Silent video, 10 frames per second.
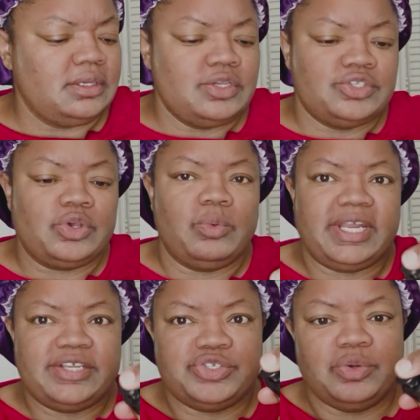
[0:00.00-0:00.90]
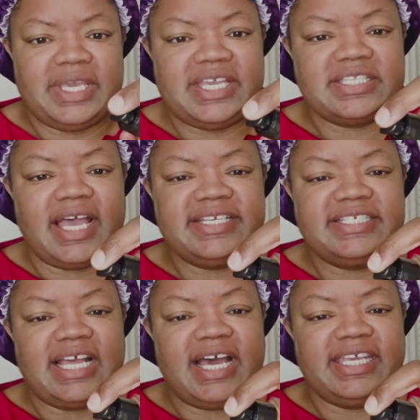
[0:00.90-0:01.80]
So what I do is I
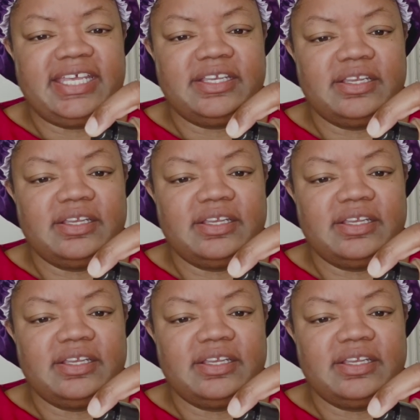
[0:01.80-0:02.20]
dot it